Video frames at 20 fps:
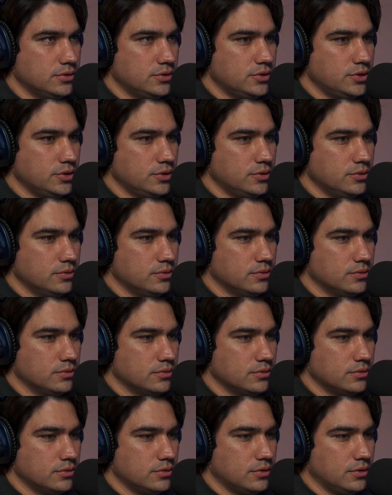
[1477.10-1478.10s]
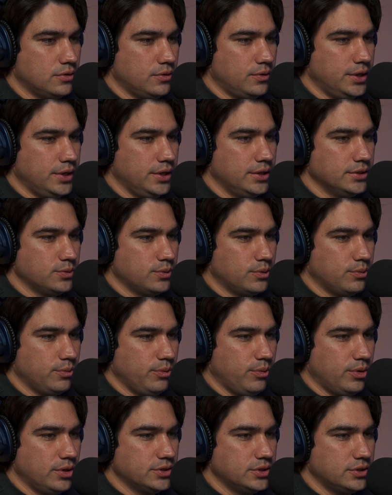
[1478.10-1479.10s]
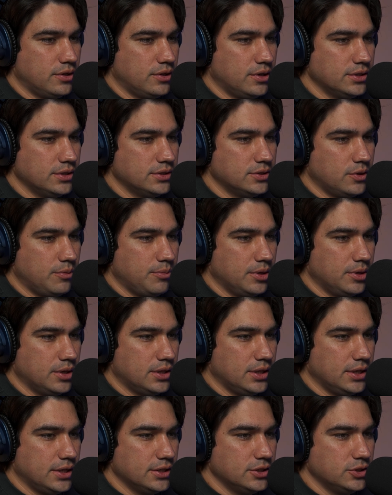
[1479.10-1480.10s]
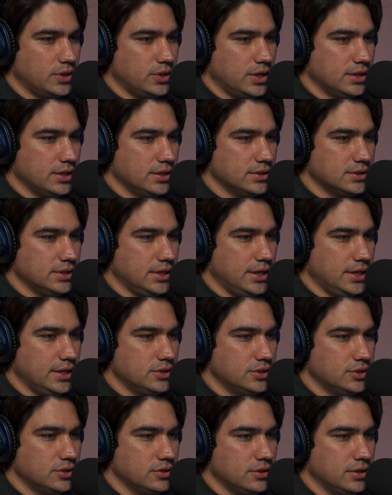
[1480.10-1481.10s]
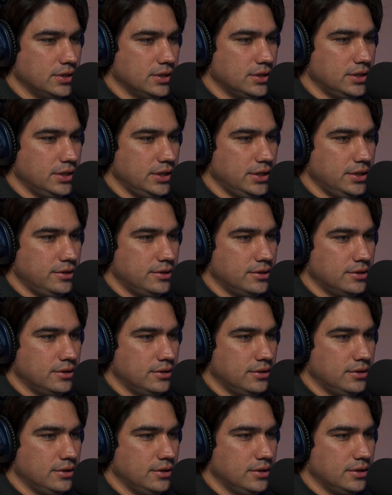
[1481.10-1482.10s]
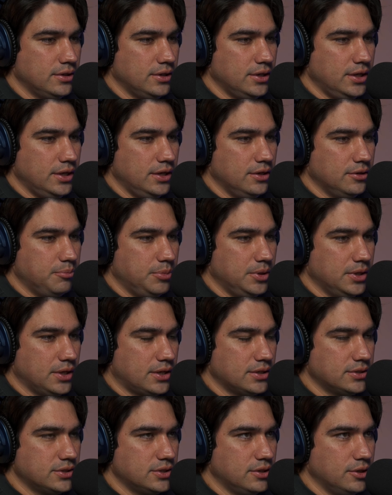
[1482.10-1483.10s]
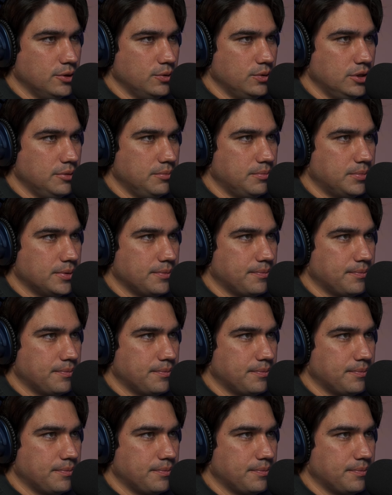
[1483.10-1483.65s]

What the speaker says: 2, 3 is where we want to start it. So I'm going to click and drag this edge here, and it'll be like a slow dip.